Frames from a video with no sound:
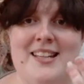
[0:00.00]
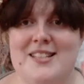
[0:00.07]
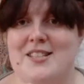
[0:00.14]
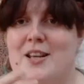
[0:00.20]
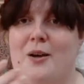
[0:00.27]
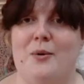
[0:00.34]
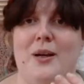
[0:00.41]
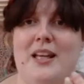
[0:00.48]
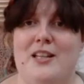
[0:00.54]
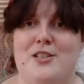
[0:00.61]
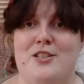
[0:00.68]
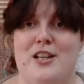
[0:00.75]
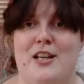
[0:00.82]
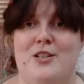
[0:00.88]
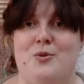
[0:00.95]
So
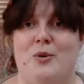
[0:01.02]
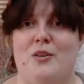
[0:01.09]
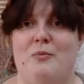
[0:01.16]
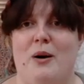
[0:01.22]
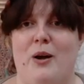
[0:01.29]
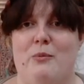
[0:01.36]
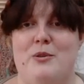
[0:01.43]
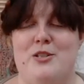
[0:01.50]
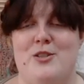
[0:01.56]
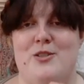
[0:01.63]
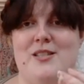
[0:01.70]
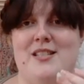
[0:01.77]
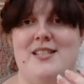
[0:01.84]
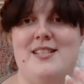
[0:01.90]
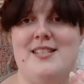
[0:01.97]
each one of my hobbies
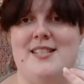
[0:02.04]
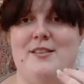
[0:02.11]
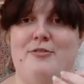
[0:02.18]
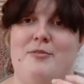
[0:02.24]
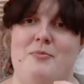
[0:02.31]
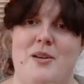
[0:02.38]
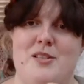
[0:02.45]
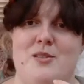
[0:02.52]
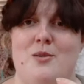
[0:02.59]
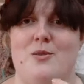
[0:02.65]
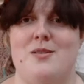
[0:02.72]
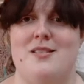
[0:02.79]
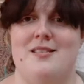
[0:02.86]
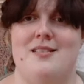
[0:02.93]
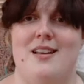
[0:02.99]
uses different
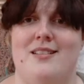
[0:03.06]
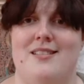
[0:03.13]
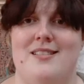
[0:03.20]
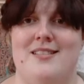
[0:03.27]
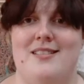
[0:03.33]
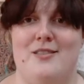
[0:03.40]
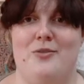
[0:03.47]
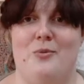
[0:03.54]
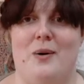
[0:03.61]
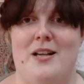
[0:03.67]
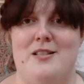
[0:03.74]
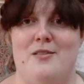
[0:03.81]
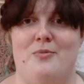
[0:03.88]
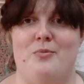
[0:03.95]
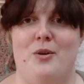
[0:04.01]
muscles and different
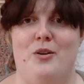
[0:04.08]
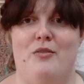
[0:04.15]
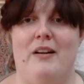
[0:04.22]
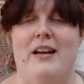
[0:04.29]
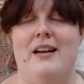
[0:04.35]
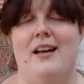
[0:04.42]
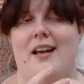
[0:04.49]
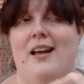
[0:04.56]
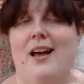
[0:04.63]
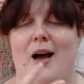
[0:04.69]
ways of moving,